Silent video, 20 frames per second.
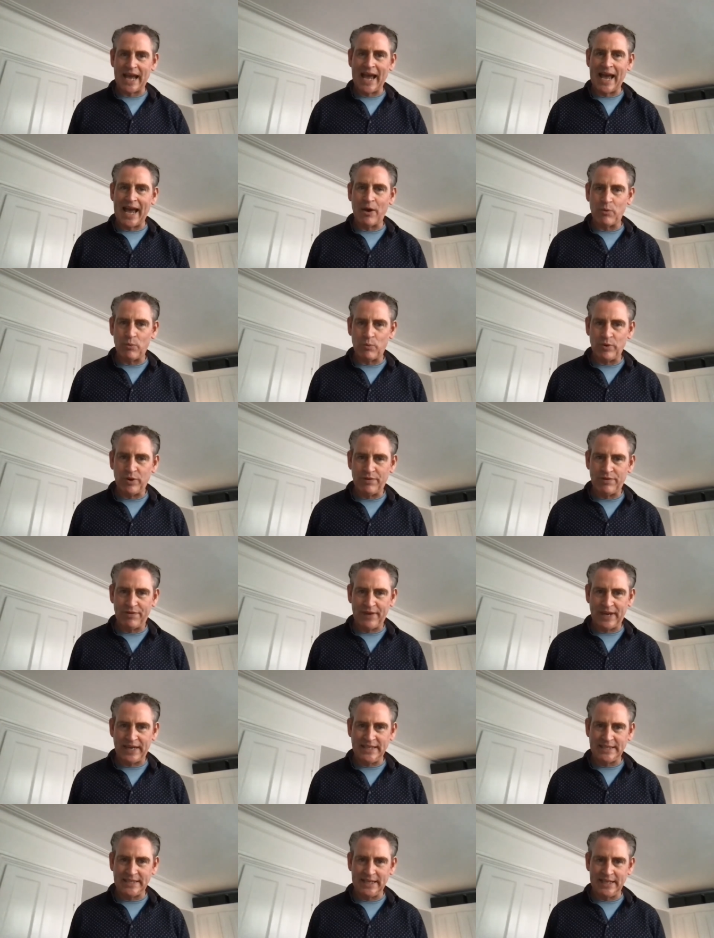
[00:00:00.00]
outward
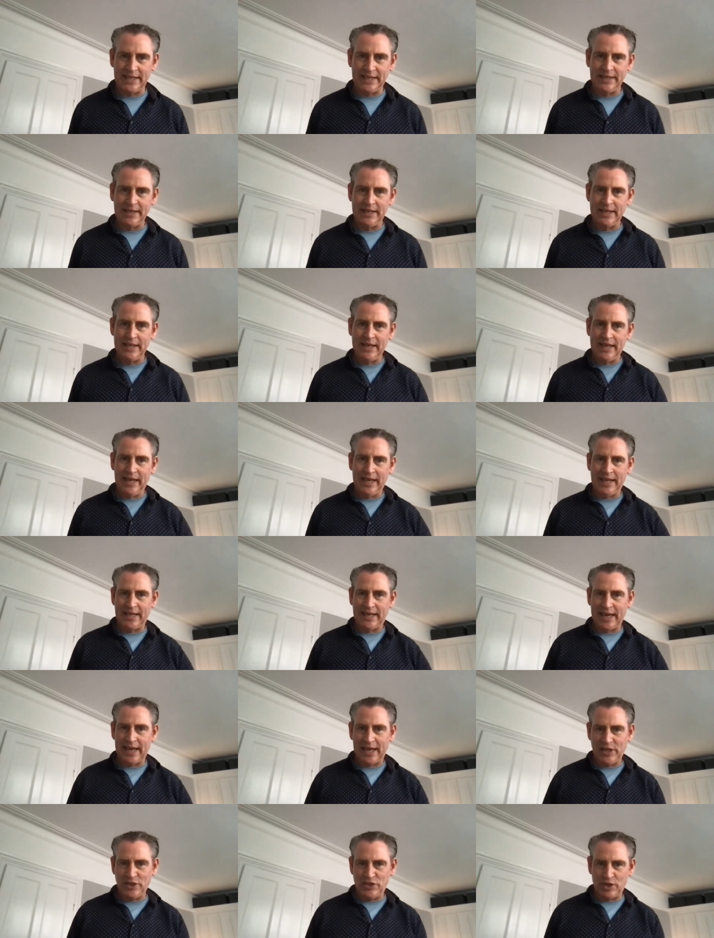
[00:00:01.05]
facing,
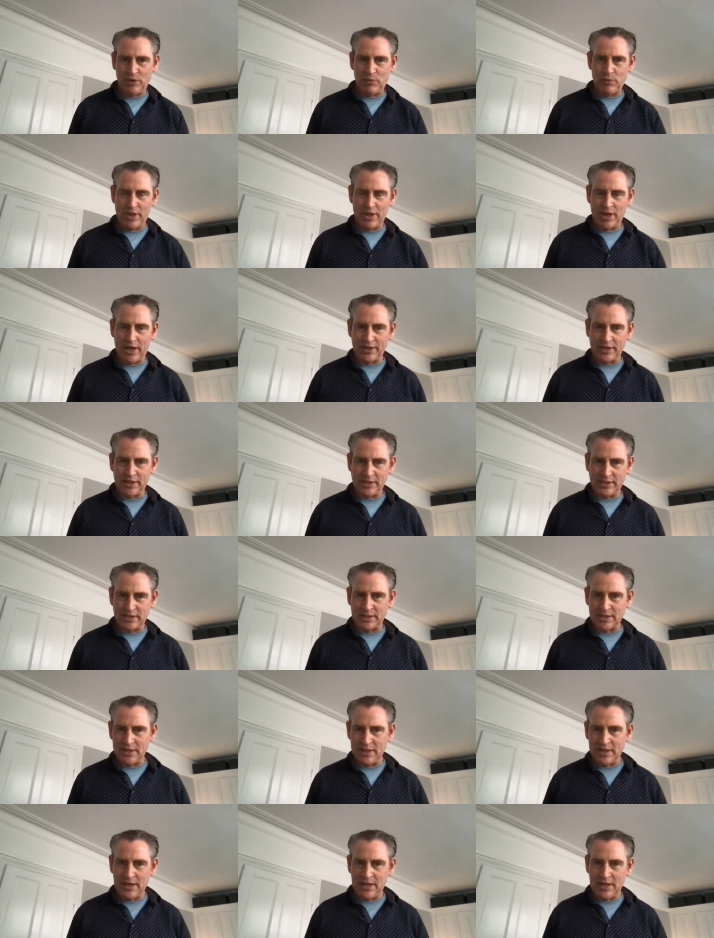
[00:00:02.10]
engaging with others,